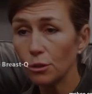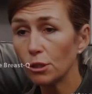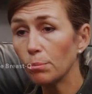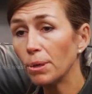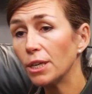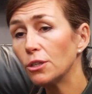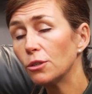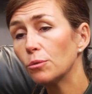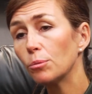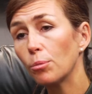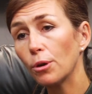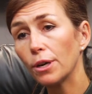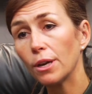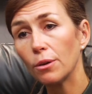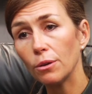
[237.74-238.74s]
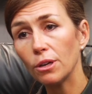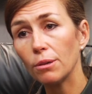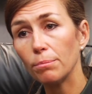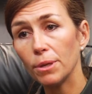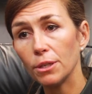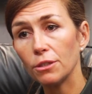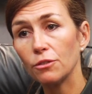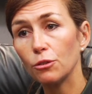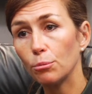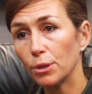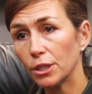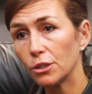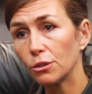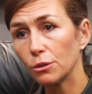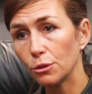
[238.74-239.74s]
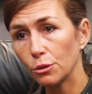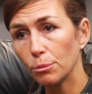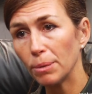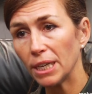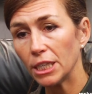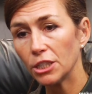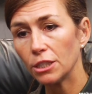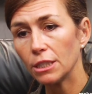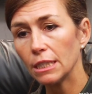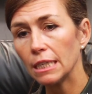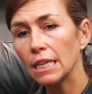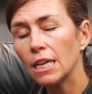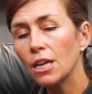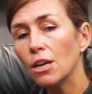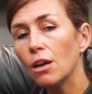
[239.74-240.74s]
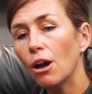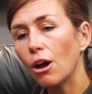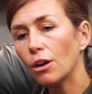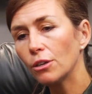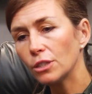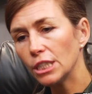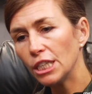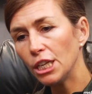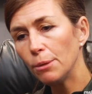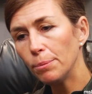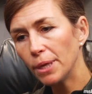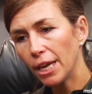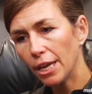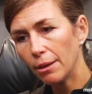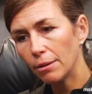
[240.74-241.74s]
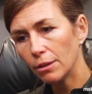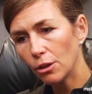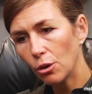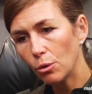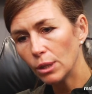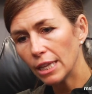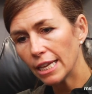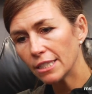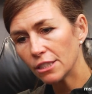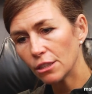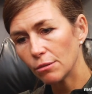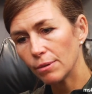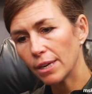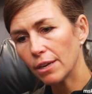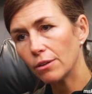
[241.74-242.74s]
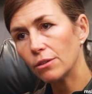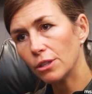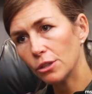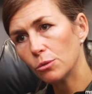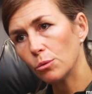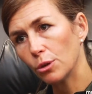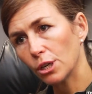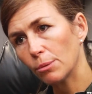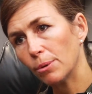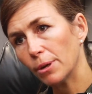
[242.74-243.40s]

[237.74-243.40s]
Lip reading: is a patient-reported outcome measure for breast surgery patients. And our team coalesced around this work